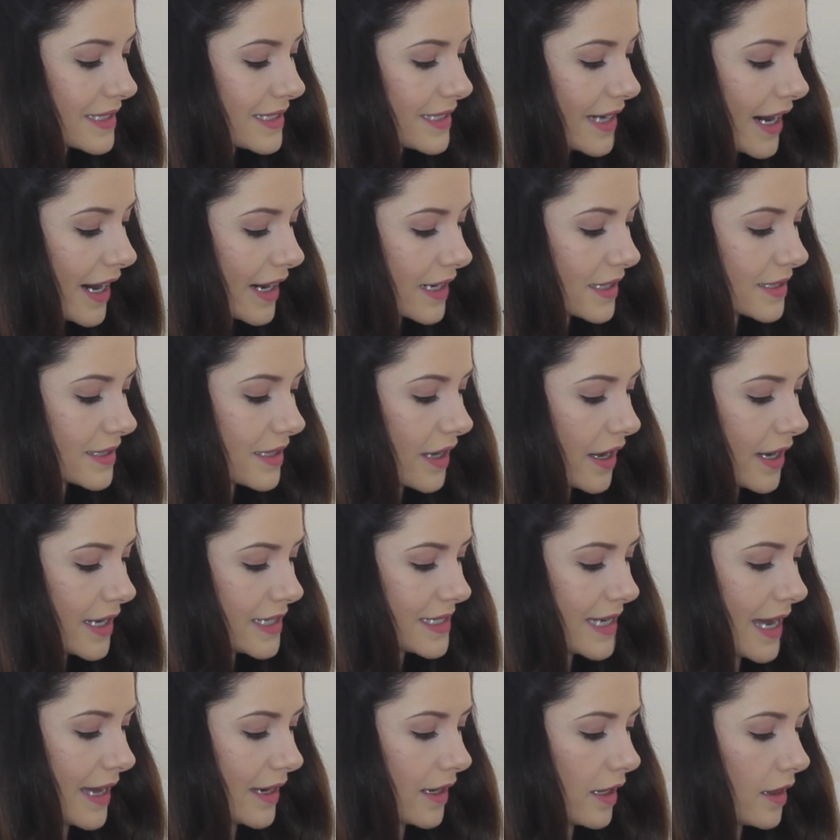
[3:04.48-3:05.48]
a dark
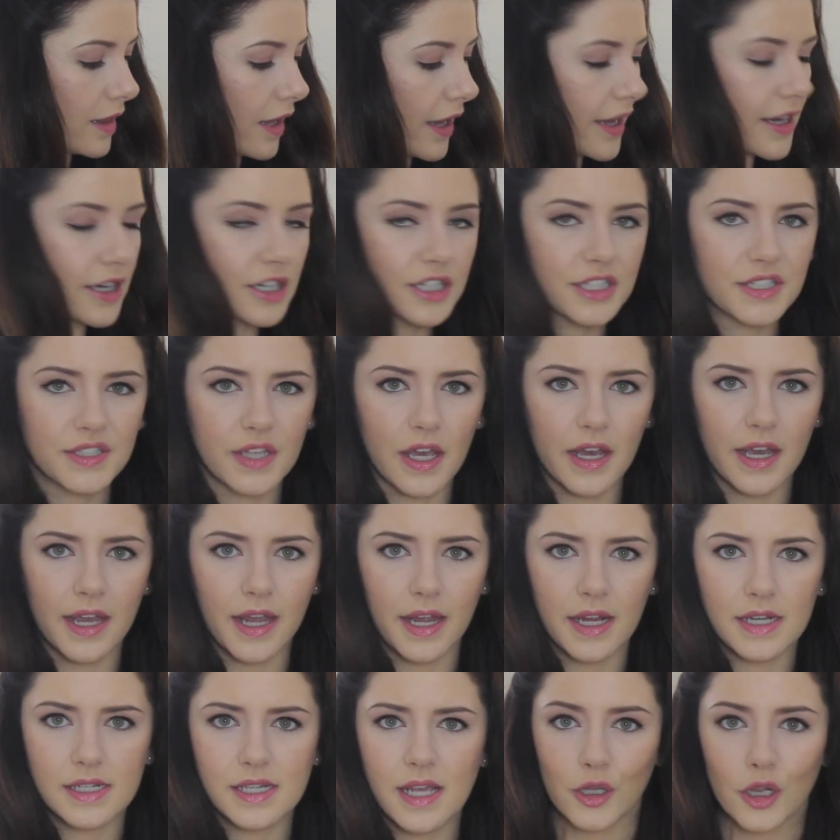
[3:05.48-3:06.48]
side and a lighter
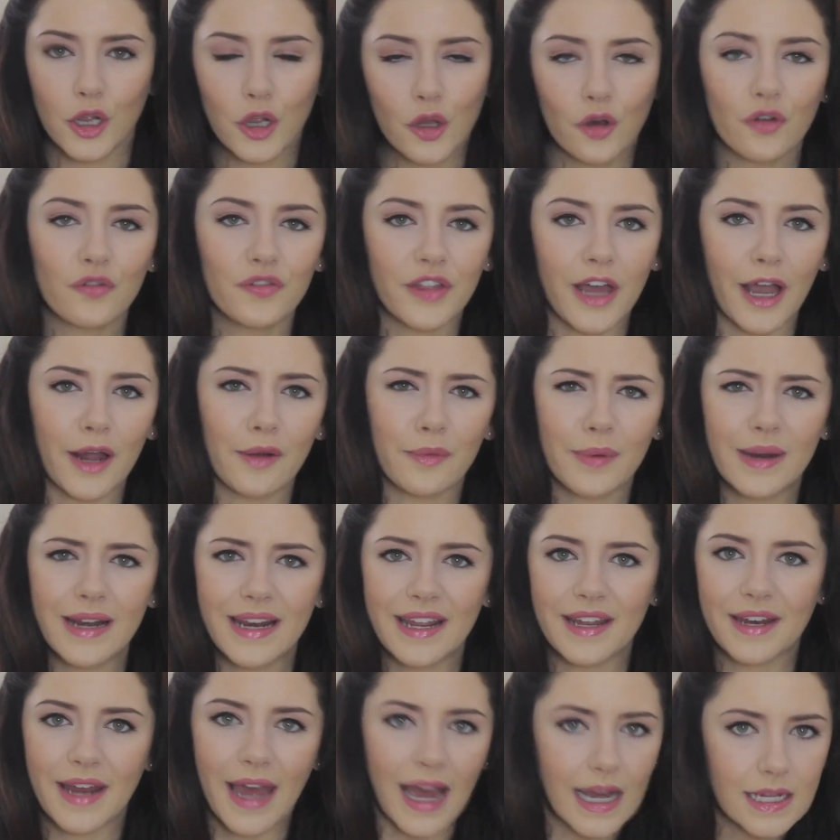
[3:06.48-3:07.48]
side. Love that. It
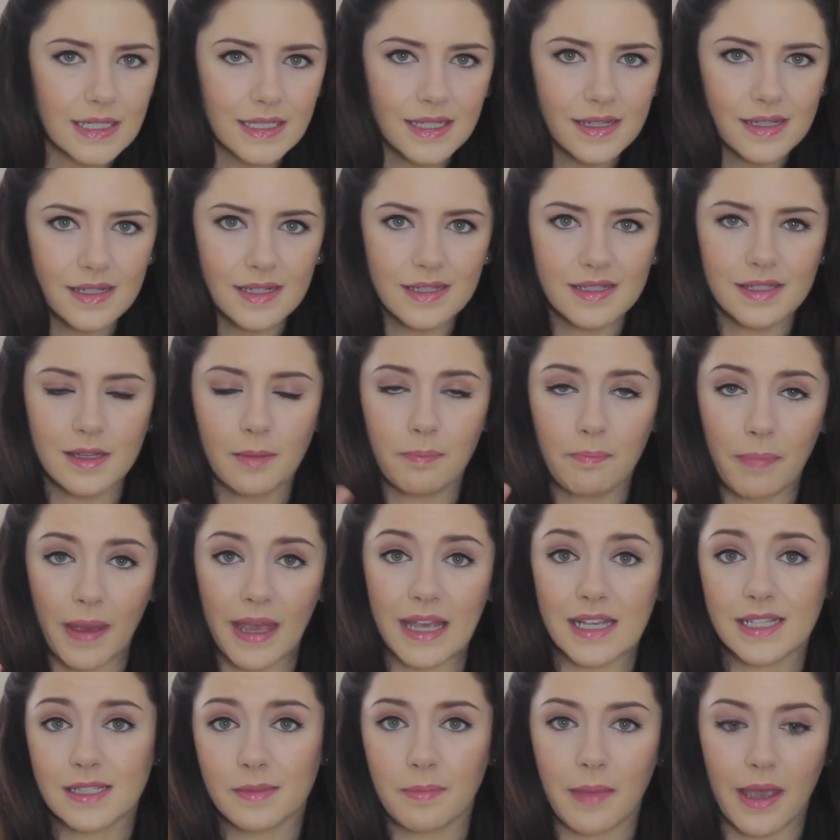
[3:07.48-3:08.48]
really enhances the
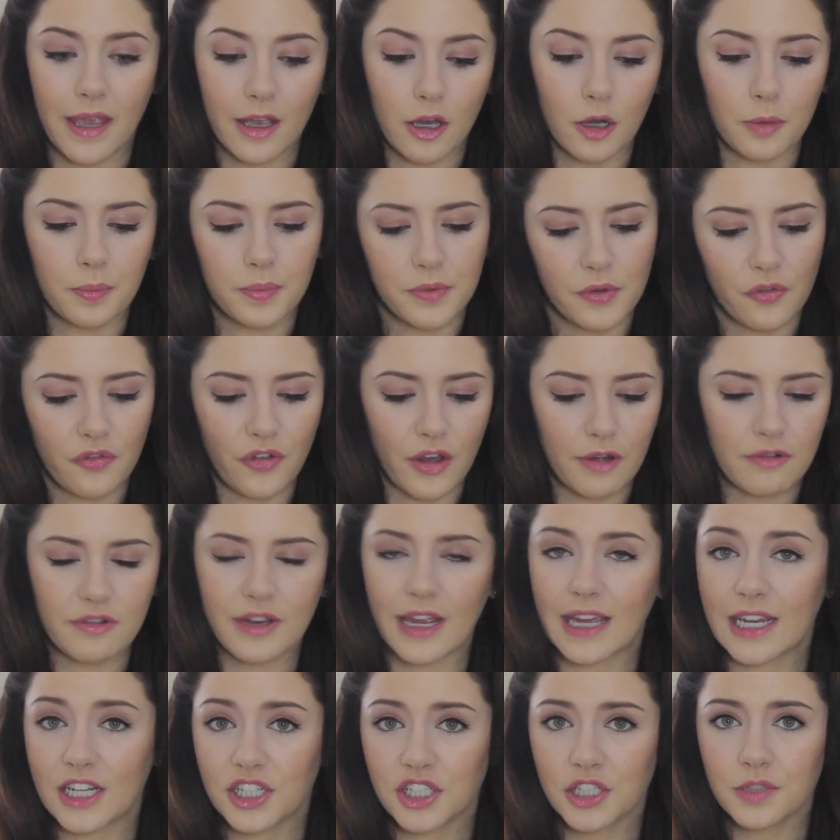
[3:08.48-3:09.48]
base makeup, the
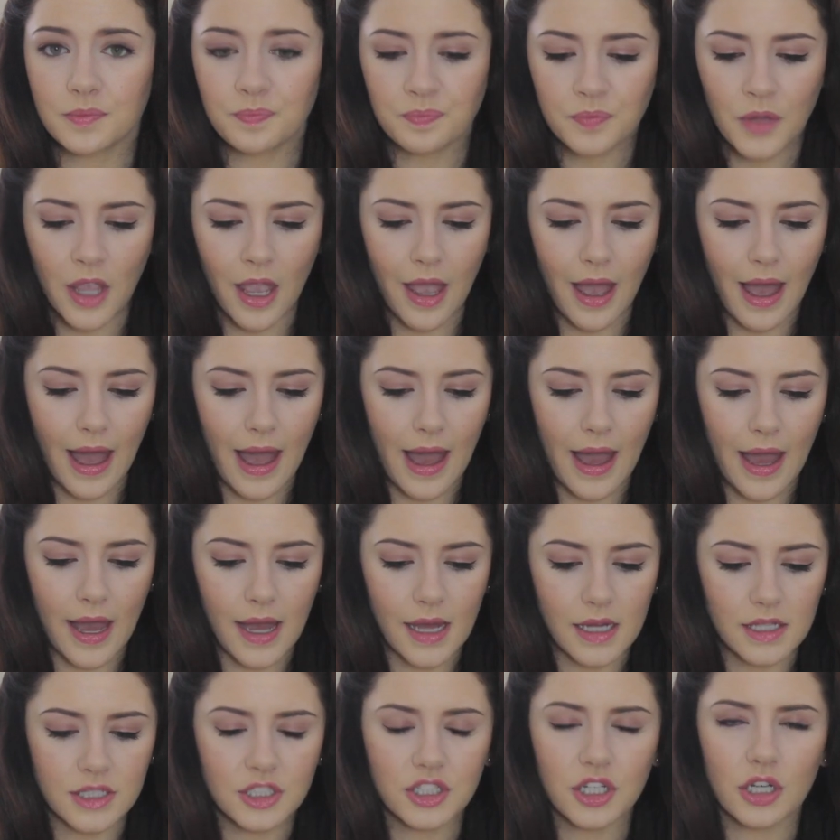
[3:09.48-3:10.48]
foundation.
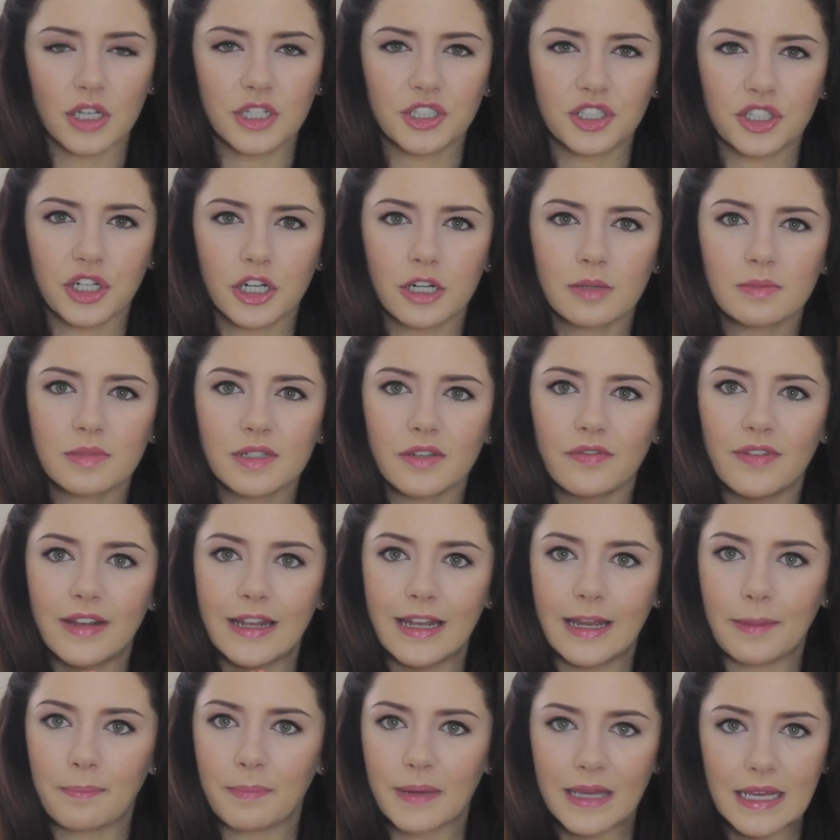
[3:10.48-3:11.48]
And in terms of
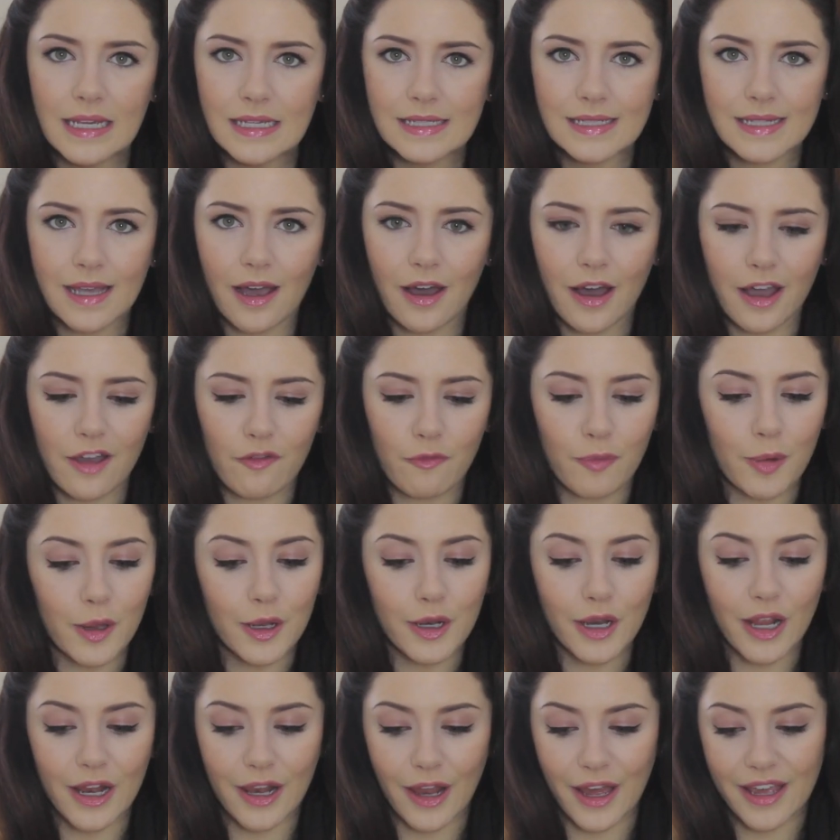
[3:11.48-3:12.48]
lippies, I've
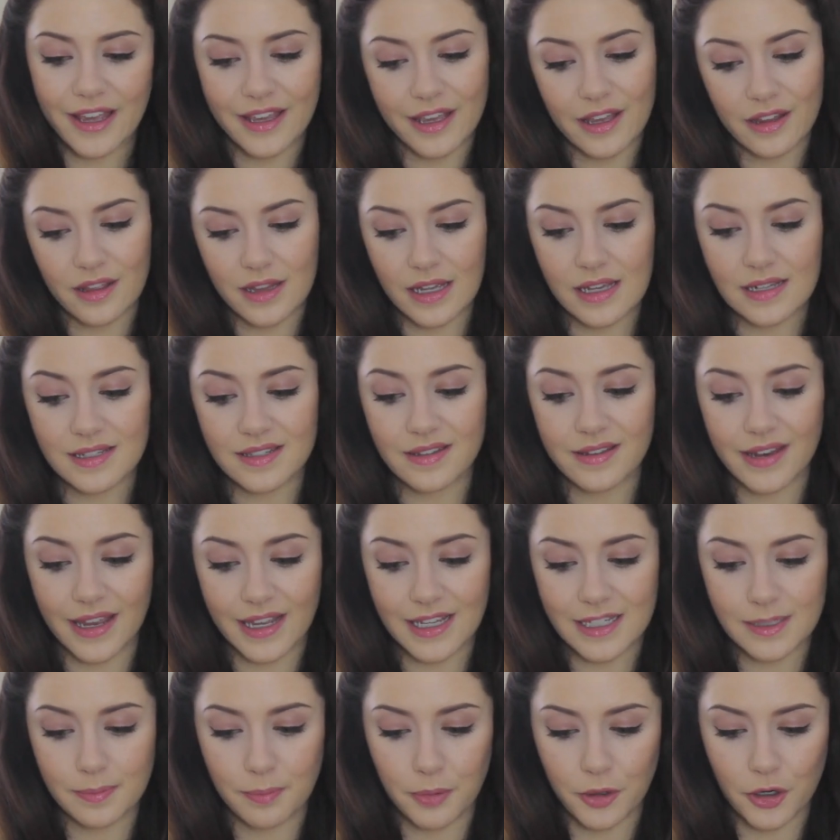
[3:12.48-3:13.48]
been liking this
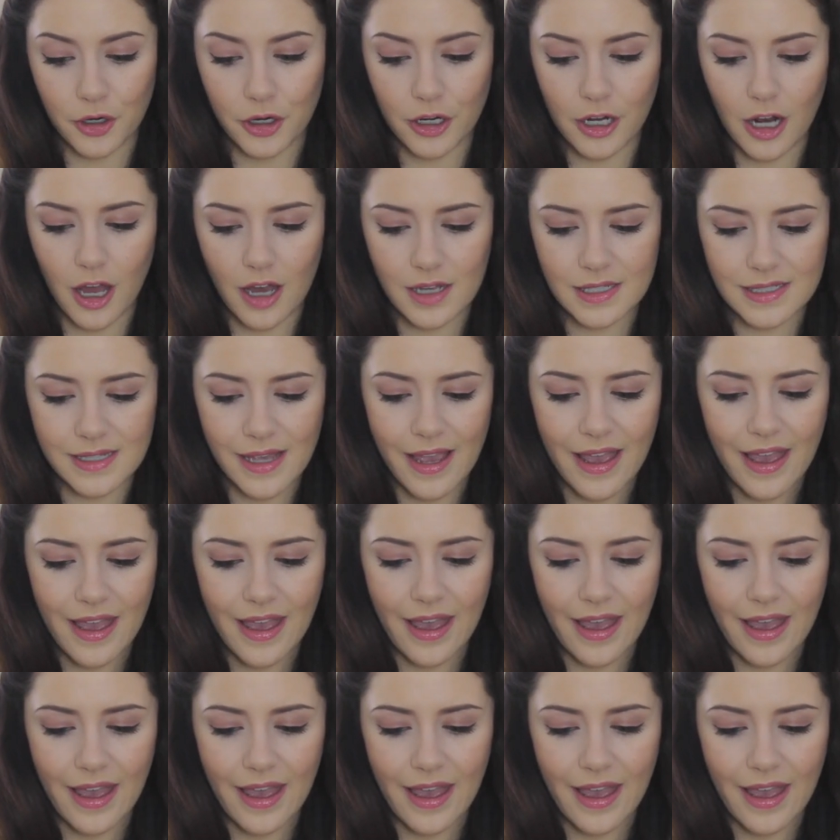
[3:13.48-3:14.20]
NYX Butter Gloss.